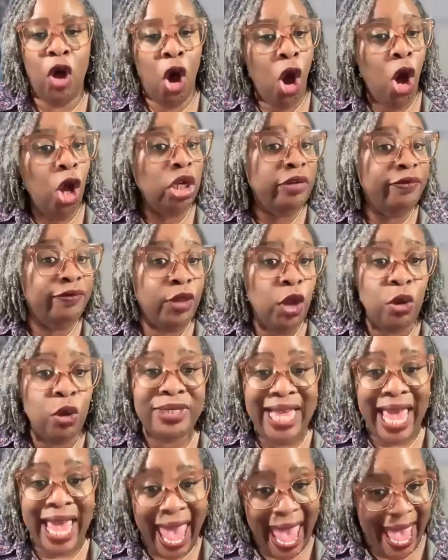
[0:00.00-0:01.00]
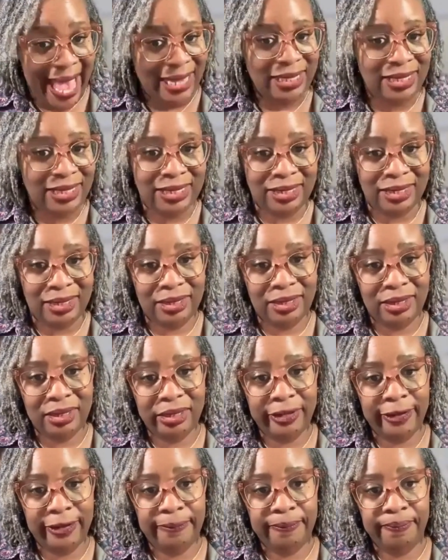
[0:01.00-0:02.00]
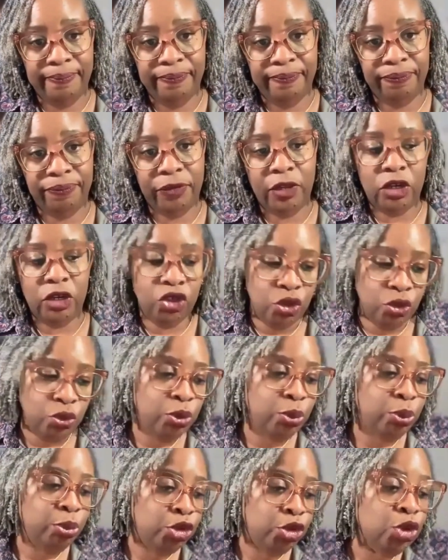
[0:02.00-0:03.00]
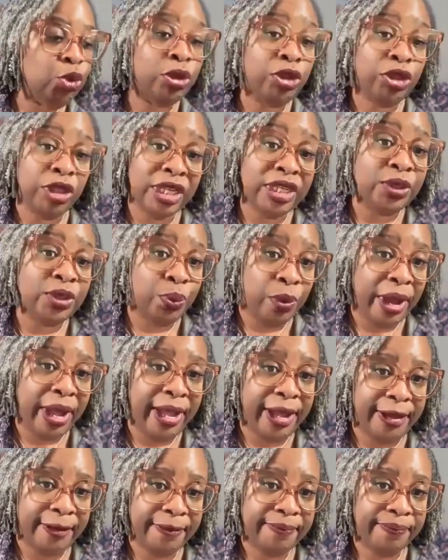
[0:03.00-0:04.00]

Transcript: all of those hats, do it this way.